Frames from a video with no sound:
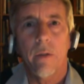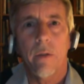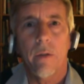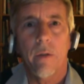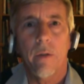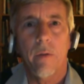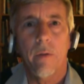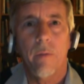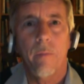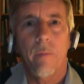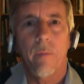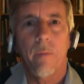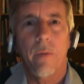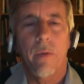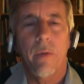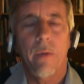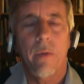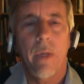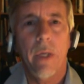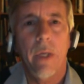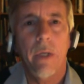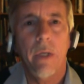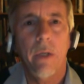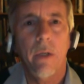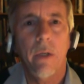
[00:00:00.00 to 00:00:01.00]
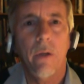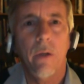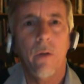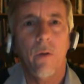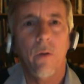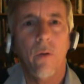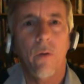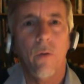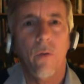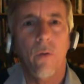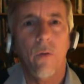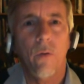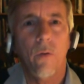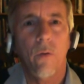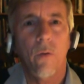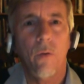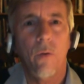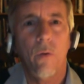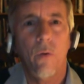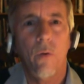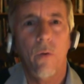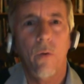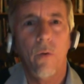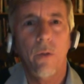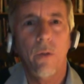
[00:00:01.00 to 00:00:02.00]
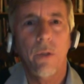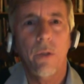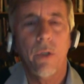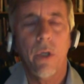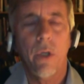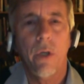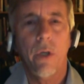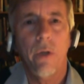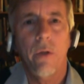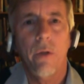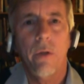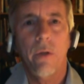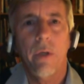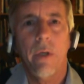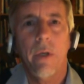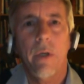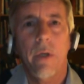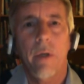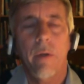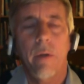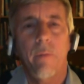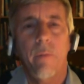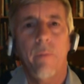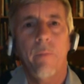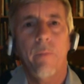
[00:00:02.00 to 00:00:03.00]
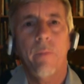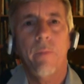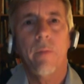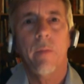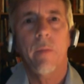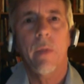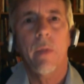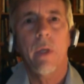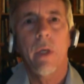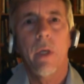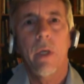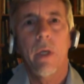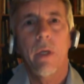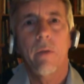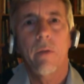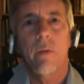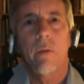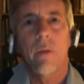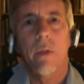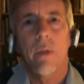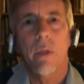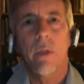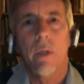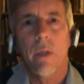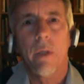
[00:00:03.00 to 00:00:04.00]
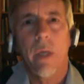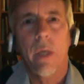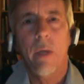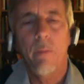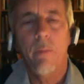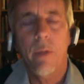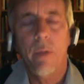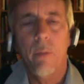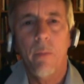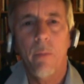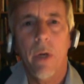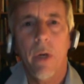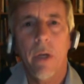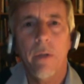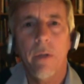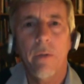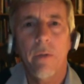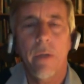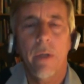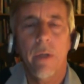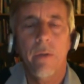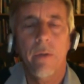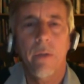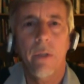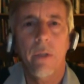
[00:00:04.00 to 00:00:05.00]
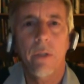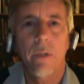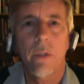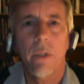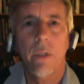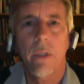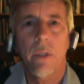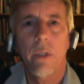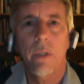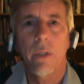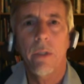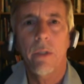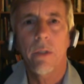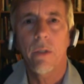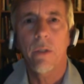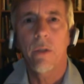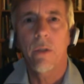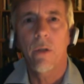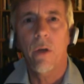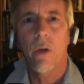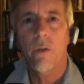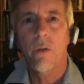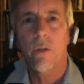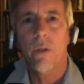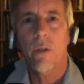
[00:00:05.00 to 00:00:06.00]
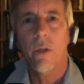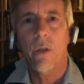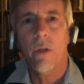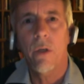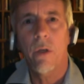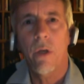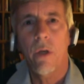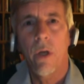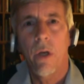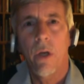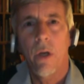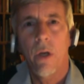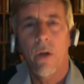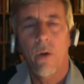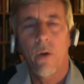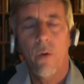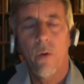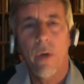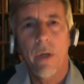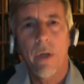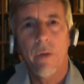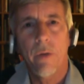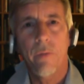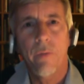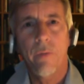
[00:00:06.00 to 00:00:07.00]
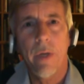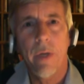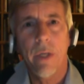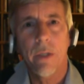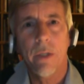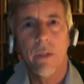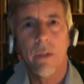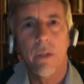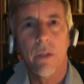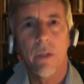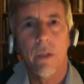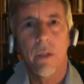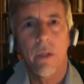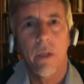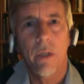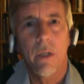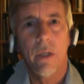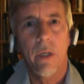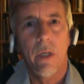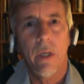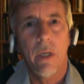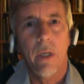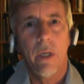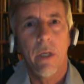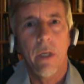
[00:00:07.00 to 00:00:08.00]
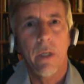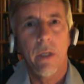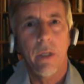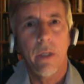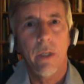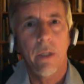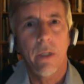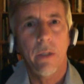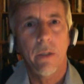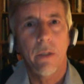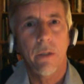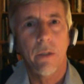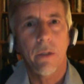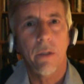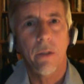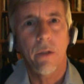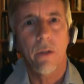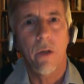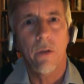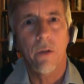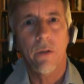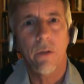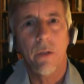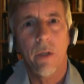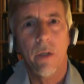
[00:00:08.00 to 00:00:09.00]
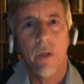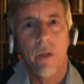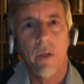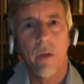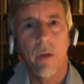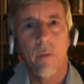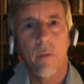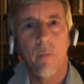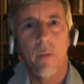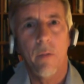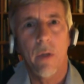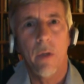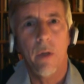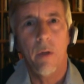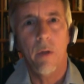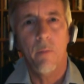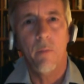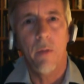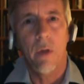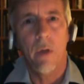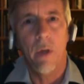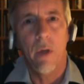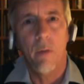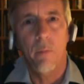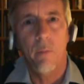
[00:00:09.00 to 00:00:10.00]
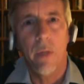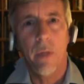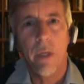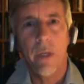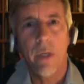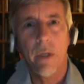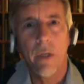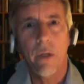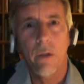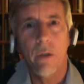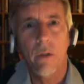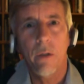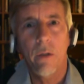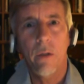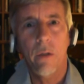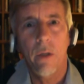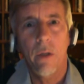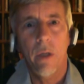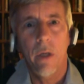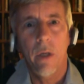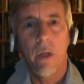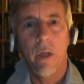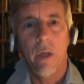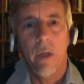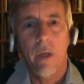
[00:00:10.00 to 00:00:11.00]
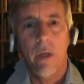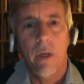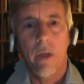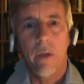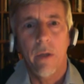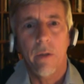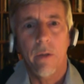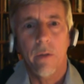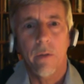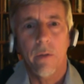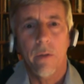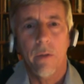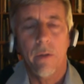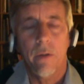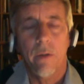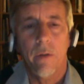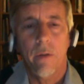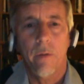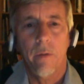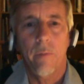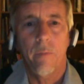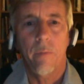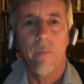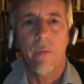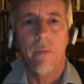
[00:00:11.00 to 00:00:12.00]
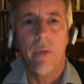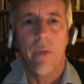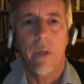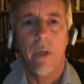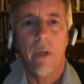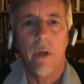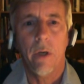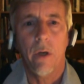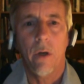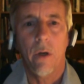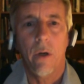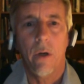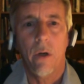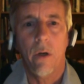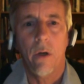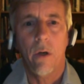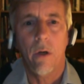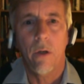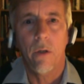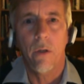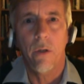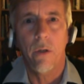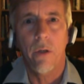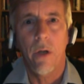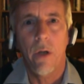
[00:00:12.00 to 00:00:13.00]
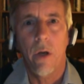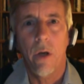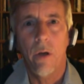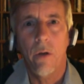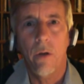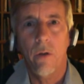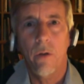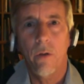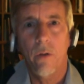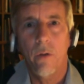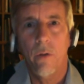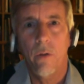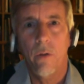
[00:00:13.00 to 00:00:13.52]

Then also keep in mind that this is not a quick fix. It's not a miracle. There are no